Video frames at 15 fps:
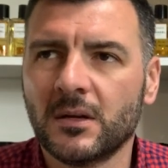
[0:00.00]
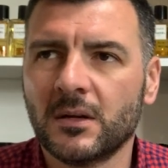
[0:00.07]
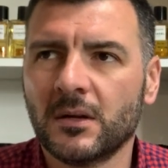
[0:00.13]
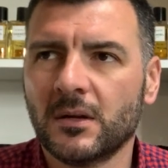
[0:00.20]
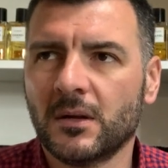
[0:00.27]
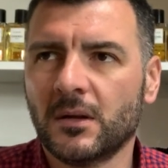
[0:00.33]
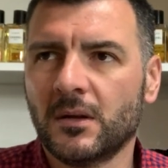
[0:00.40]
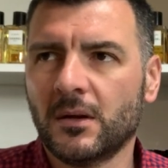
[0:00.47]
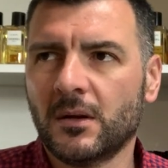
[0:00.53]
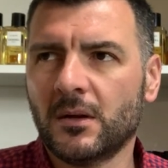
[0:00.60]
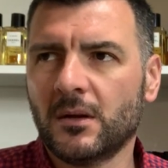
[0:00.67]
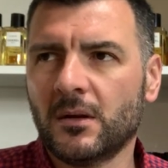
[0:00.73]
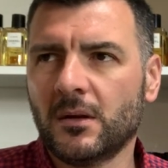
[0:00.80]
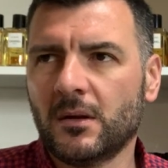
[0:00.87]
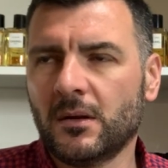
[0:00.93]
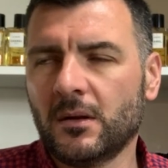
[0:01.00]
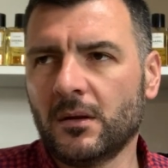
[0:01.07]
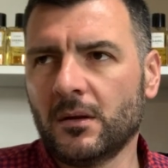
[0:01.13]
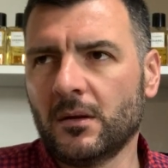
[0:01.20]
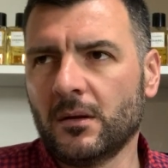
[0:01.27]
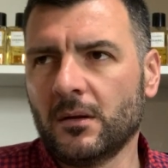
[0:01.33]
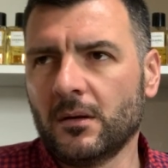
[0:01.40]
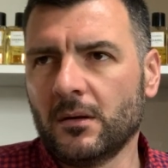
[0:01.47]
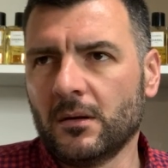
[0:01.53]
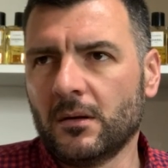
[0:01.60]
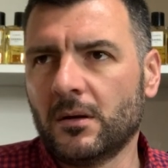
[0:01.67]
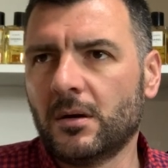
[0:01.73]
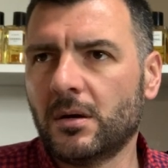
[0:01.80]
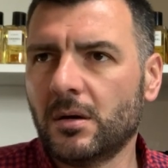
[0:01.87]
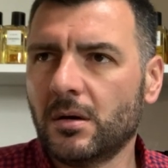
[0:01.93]

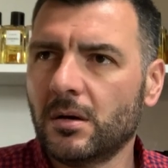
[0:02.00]
Nobody speaks.